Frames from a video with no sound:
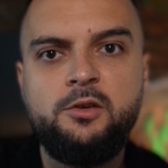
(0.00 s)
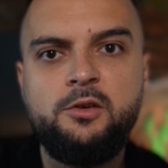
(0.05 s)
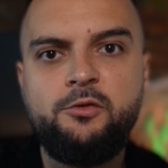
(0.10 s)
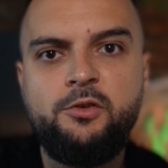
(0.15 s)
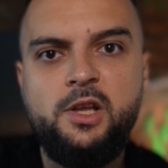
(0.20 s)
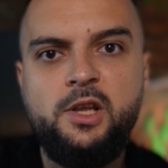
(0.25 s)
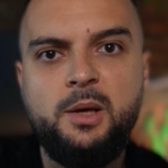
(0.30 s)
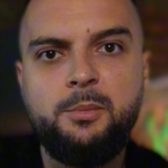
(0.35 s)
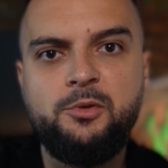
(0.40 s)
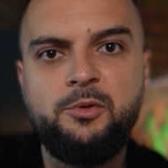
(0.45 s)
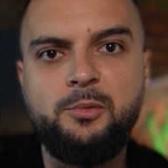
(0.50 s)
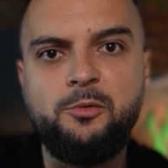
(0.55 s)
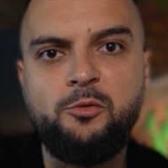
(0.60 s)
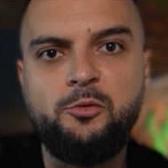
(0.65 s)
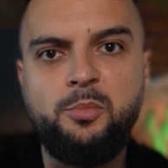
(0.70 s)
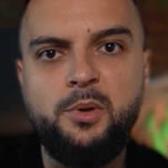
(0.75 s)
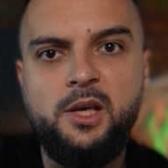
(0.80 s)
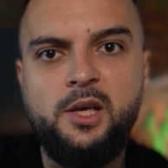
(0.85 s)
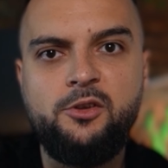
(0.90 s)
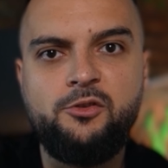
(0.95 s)
free up some
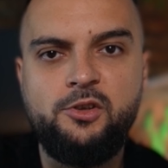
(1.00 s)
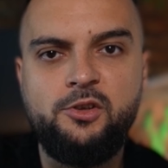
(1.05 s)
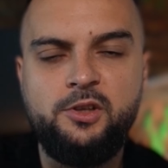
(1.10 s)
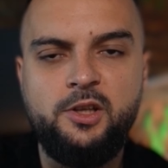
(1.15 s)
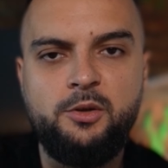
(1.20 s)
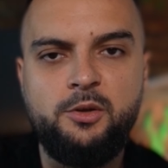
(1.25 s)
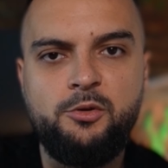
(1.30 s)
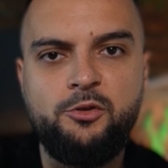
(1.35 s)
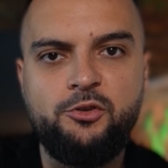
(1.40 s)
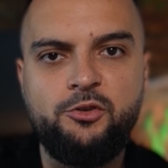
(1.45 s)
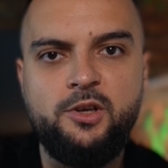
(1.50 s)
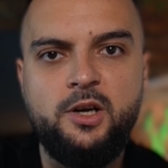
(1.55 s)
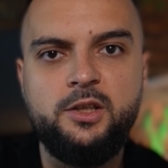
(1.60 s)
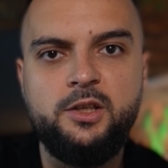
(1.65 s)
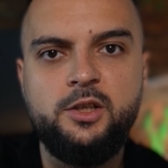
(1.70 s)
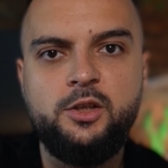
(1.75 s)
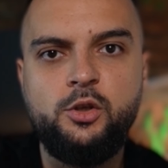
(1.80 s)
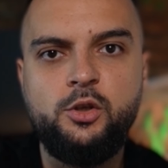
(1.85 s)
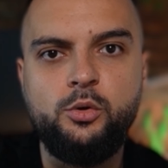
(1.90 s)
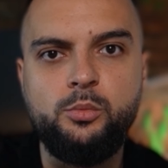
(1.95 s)
space and then restart
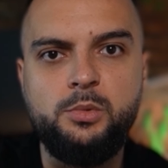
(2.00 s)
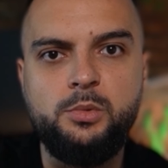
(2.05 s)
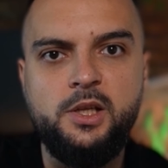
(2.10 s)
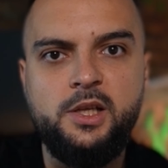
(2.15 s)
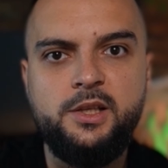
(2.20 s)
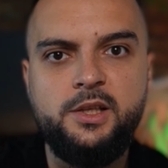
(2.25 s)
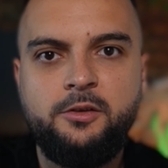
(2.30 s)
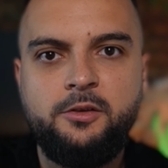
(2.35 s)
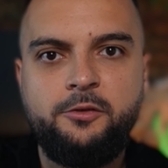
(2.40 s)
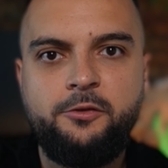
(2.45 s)
the kubelet.